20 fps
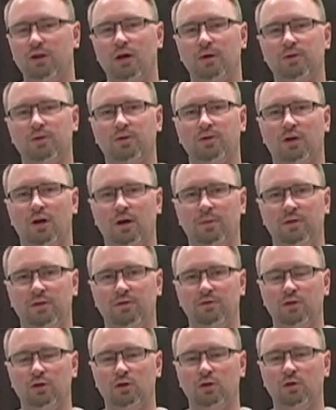option with
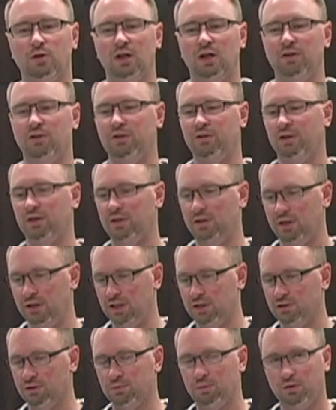Optiflow, other than the
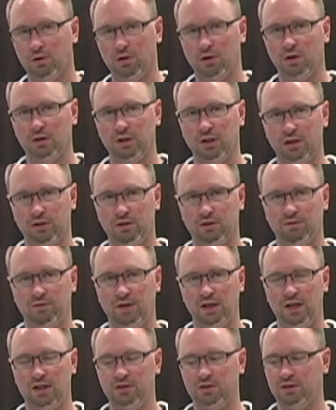nasal prong
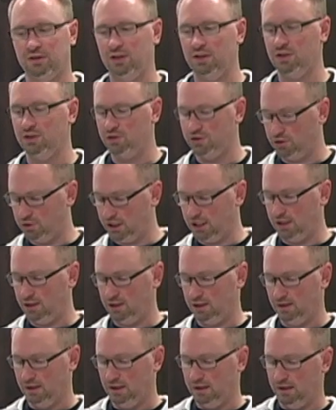interface, is the
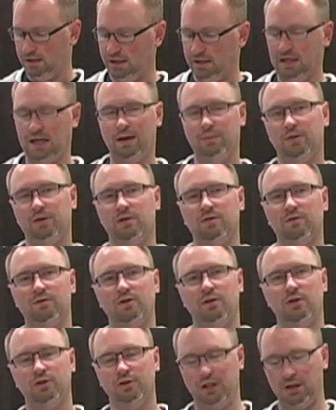trach adapter
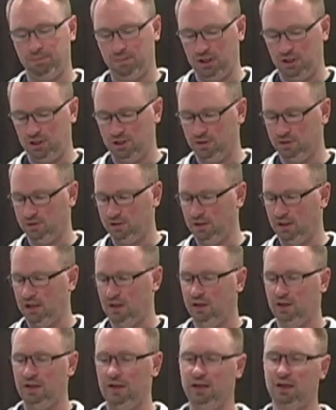for our trach patients.
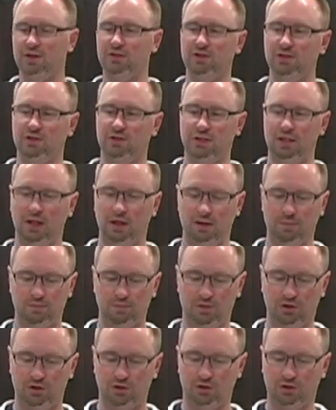It has the
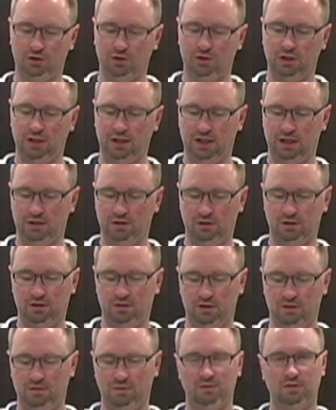same circle
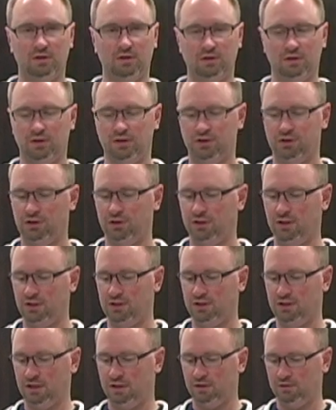connector for the circuit
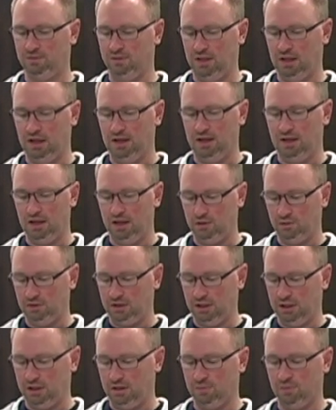itself. It only
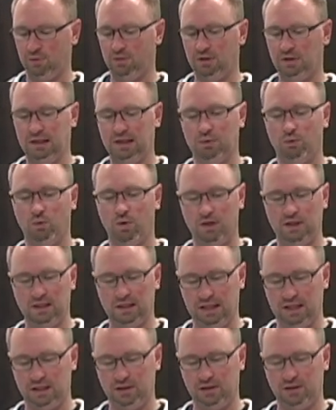comes with one
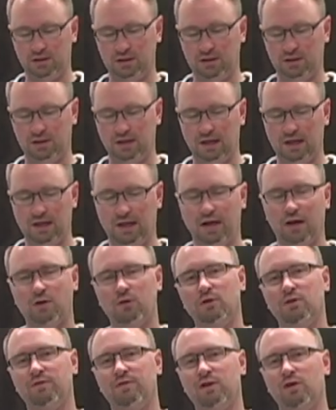lanyard. I don't
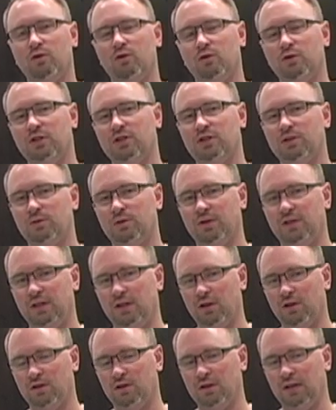know if you noticed with the
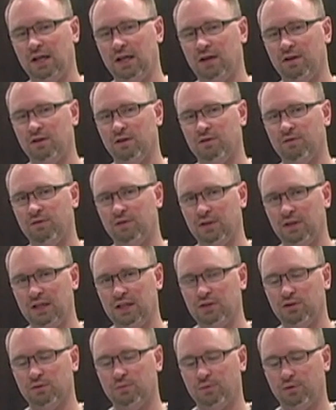other lanyard for the
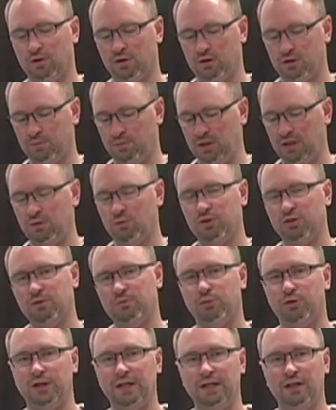nasal prongs, but it was a
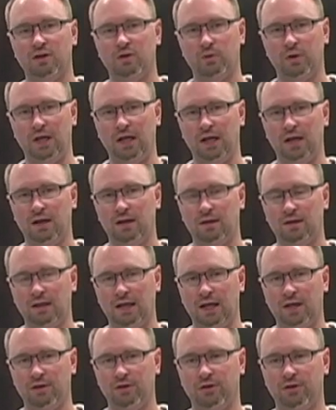breakaway
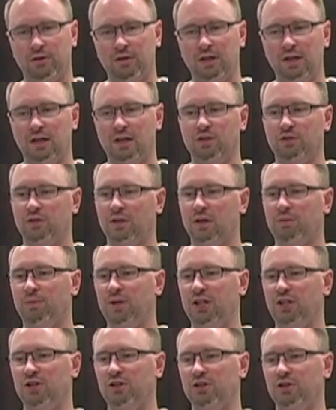lanyard so that
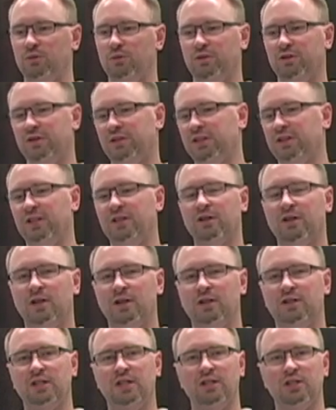patients wouldn't
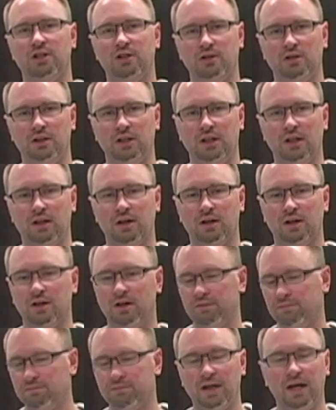unintentionally
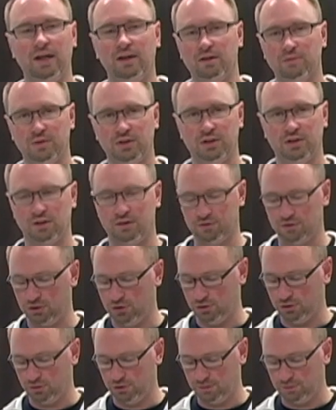hang themselves or
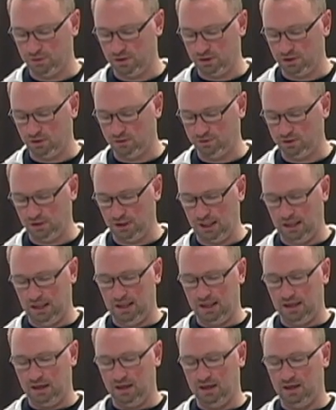choke themselves.
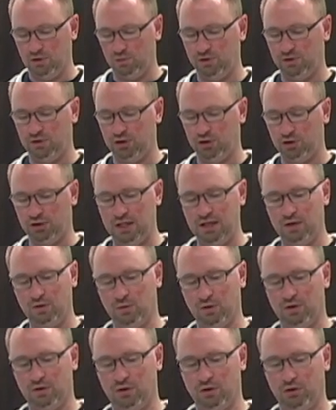With the trach
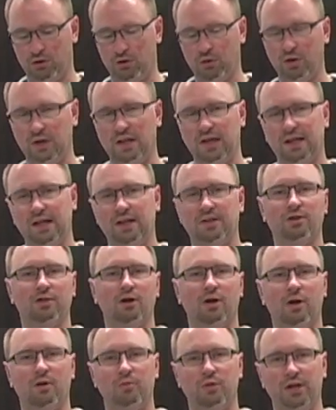one though, it's
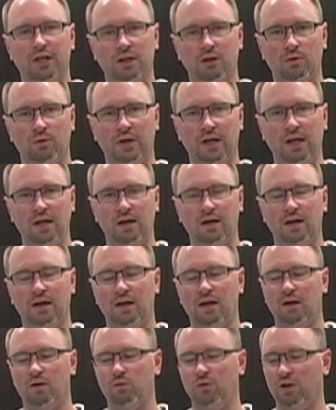not breakaway,
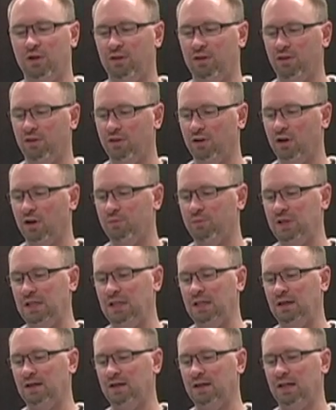with the thought
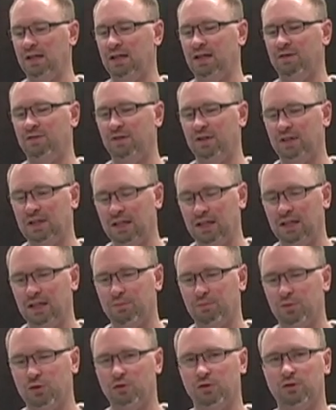being that if it did
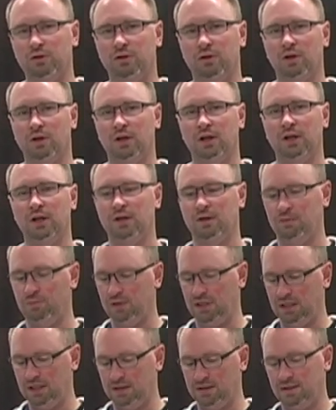get pulled on,
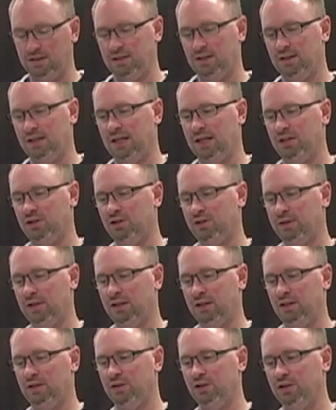because it's attached
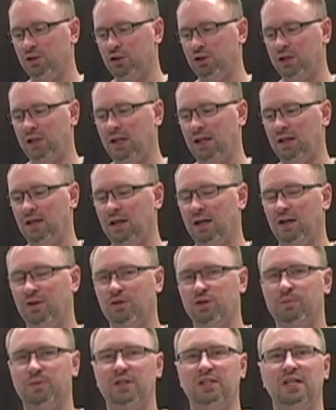directly to the trach,
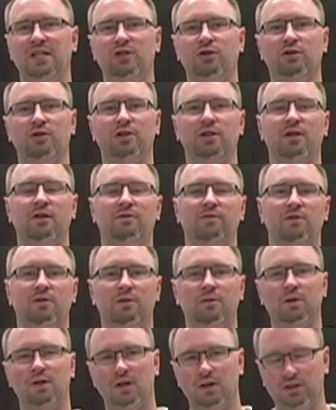there's potential there
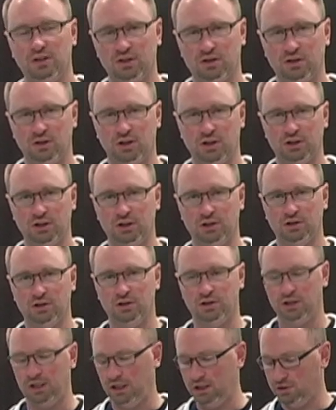for dislodging the
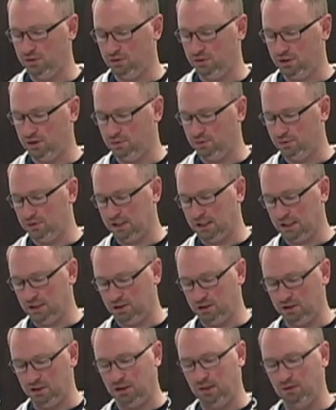trach. So this was
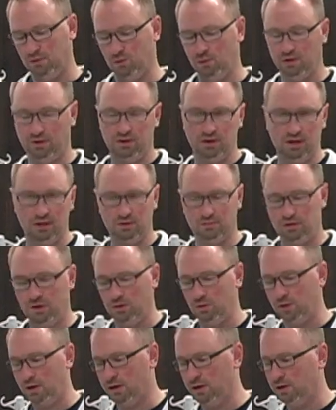actually one thing to be
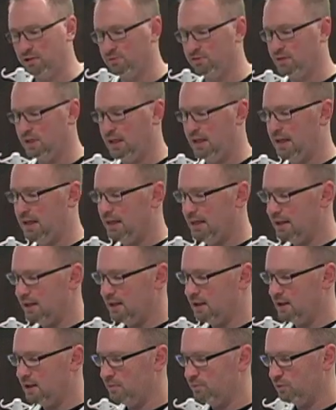aware of.
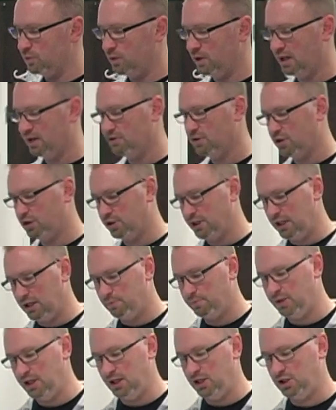We have our
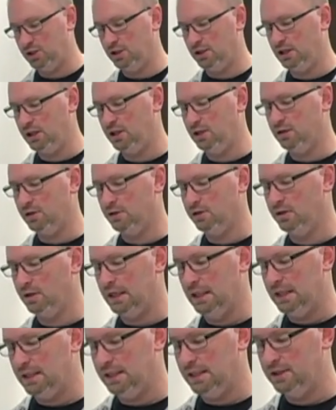trach patient here.
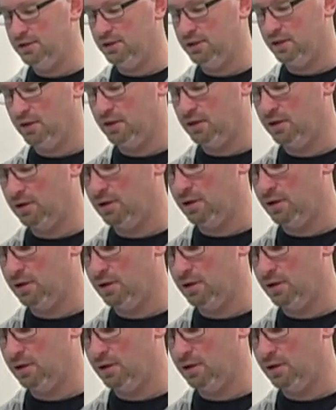He's got